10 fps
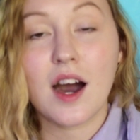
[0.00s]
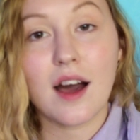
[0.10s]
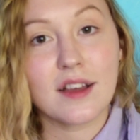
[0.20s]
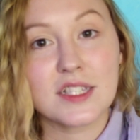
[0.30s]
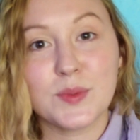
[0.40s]

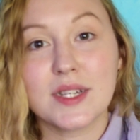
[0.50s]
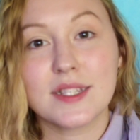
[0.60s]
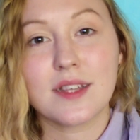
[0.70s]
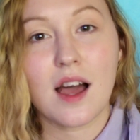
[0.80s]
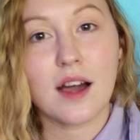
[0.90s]
hugs because
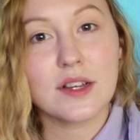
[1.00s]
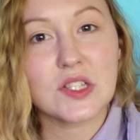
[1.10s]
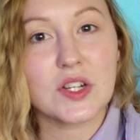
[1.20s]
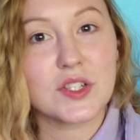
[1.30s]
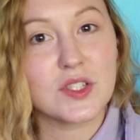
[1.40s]
hugs
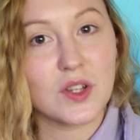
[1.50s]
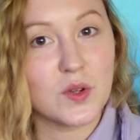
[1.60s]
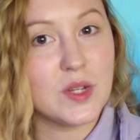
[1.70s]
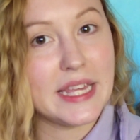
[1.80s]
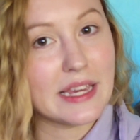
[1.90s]
are
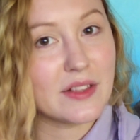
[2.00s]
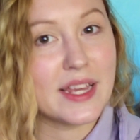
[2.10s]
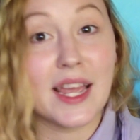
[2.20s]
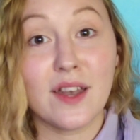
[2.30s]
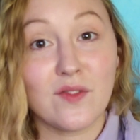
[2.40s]
so
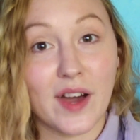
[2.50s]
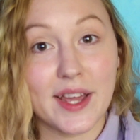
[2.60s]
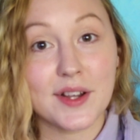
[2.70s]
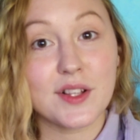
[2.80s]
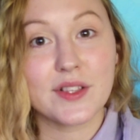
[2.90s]
healing and
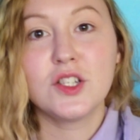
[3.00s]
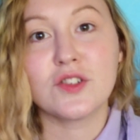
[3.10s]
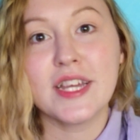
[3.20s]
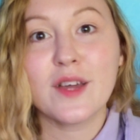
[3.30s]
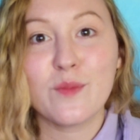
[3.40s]
vital.
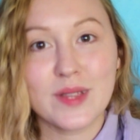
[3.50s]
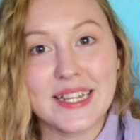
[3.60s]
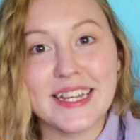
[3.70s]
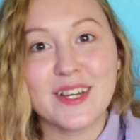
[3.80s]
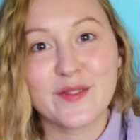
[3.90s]
Drink
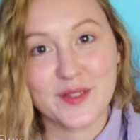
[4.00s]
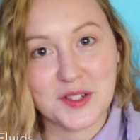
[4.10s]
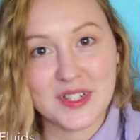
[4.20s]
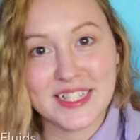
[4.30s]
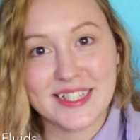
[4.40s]
plenty of
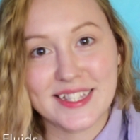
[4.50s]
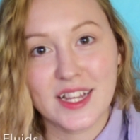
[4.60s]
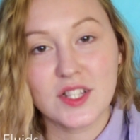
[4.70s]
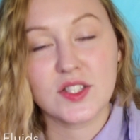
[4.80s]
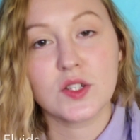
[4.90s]
fluids.
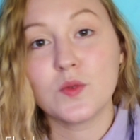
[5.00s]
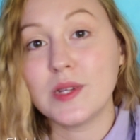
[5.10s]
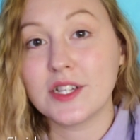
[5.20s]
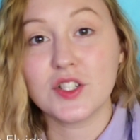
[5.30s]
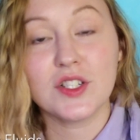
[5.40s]
So
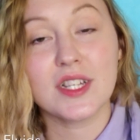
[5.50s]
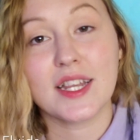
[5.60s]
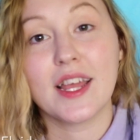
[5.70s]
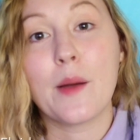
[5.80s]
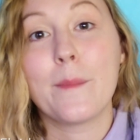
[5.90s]
make sure you're
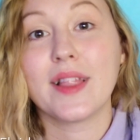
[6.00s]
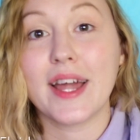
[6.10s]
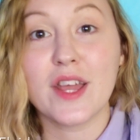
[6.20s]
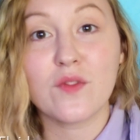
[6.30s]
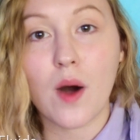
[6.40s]
getting
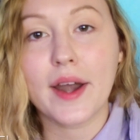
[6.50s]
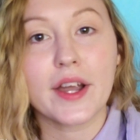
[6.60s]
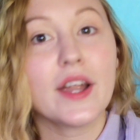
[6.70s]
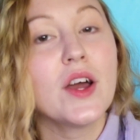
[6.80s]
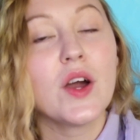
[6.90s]
plenty of
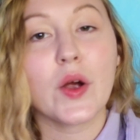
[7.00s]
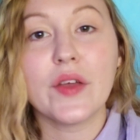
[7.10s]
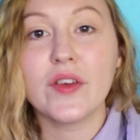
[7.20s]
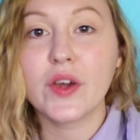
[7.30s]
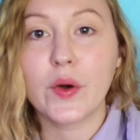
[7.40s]
water or
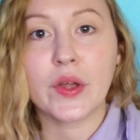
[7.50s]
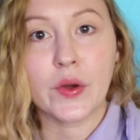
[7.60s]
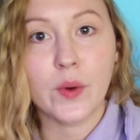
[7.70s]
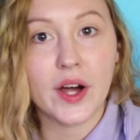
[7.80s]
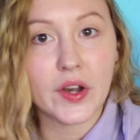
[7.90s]
even
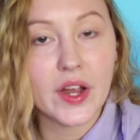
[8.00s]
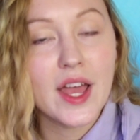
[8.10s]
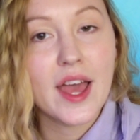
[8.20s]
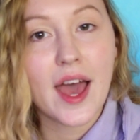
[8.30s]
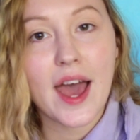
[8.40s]
coconut water.
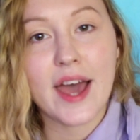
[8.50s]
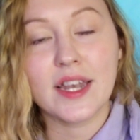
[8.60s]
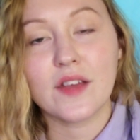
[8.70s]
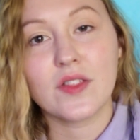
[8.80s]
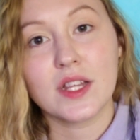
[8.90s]
And
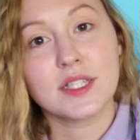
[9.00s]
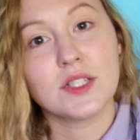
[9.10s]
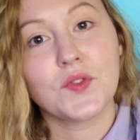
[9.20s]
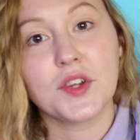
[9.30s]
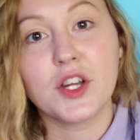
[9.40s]
if this is
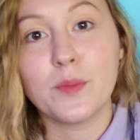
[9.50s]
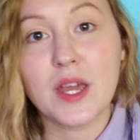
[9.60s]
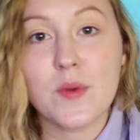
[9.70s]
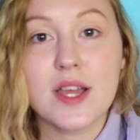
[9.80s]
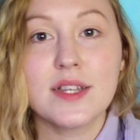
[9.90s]
for your
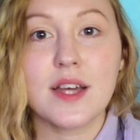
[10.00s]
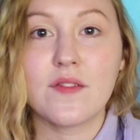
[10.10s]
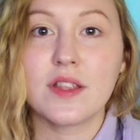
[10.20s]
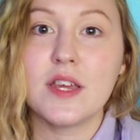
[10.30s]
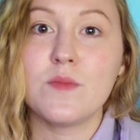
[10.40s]
baby,
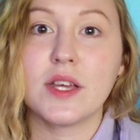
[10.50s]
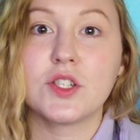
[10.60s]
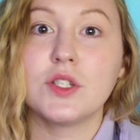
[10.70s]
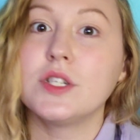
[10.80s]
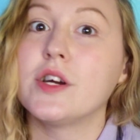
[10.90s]
definitely make
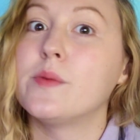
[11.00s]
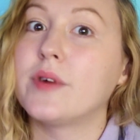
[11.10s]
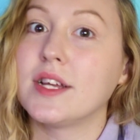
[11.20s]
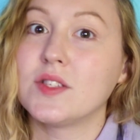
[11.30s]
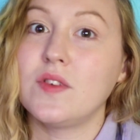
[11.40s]
sure you're
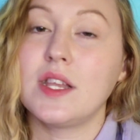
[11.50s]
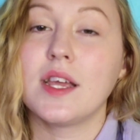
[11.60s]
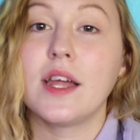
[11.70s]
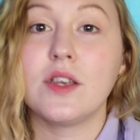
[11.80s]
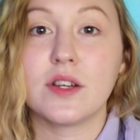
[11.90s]

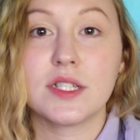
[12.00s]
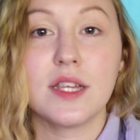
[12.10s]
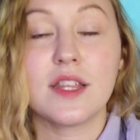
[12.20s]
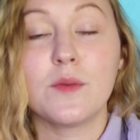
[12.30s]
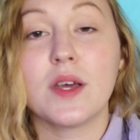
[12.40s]
breastfeeding and
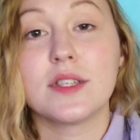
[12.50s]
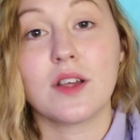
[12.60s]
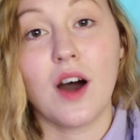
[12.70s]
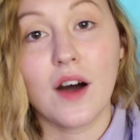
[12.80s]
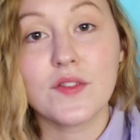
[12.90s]
nursing them as
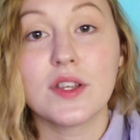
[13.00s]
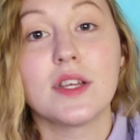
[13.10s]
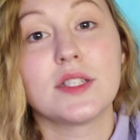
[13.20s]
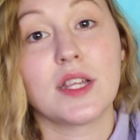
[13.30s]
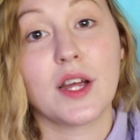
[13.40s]
often
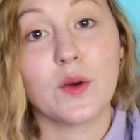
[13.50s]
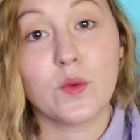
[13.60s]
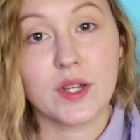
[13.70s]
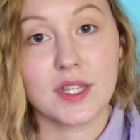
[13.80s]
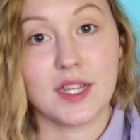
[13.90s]
as they're
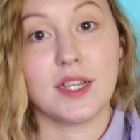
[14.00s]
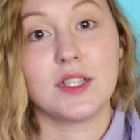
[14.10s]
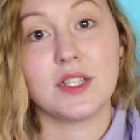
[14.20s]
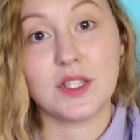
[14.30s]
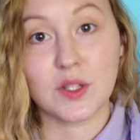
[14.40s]
willing
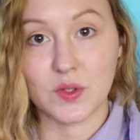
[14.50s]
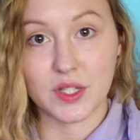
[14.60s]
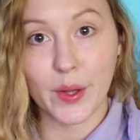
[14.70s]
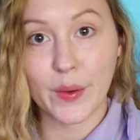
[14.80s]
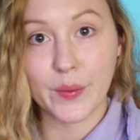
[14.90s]
to do
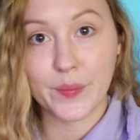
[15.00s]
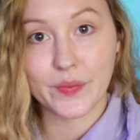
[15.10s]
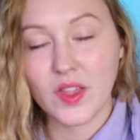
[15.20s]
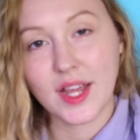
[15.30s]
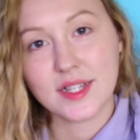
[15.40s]
so.
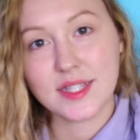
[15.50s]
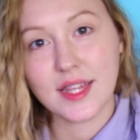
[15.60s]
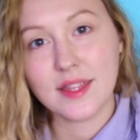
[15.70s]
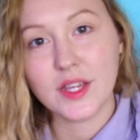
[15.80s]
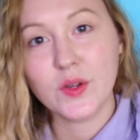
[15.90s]
The next
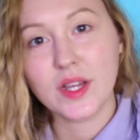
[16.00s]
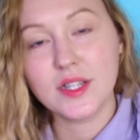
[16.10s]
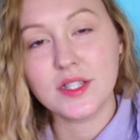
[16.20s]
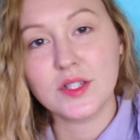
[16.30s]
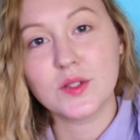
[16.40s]
thing that you
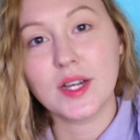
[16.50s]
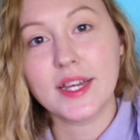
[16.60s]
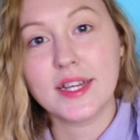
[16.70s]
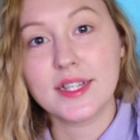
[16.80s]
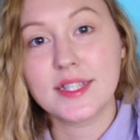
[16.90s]
can do
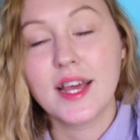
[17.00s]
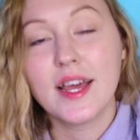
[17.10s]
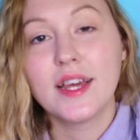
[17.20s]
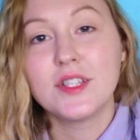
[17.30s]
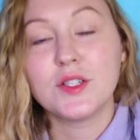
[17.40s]
is
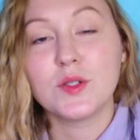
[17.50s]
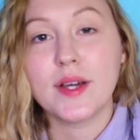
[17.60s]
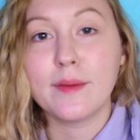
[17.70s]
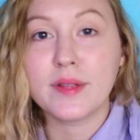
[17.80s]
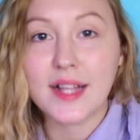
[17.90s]
to
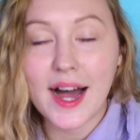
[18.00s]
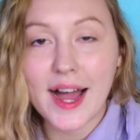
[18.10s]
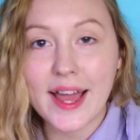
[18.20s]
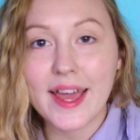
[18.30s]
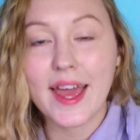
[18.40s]

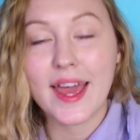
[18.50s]
apply